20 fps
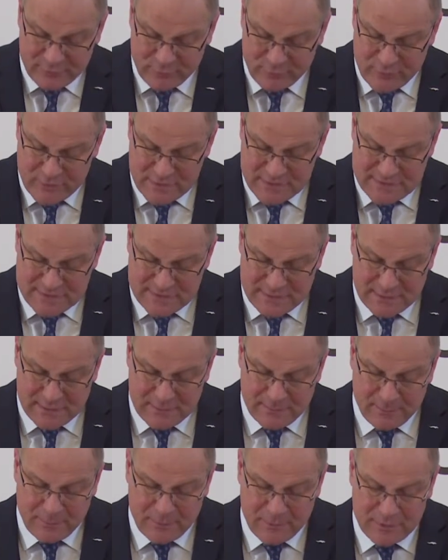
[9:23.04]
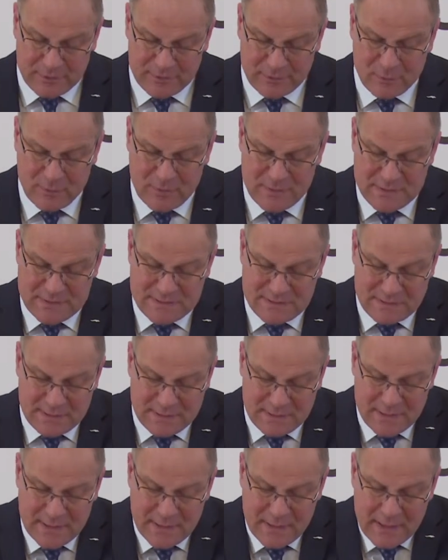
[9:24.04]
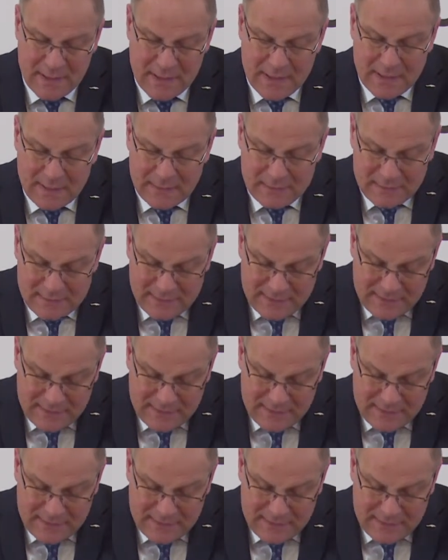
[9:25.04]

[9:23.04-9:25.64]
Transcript: first point was the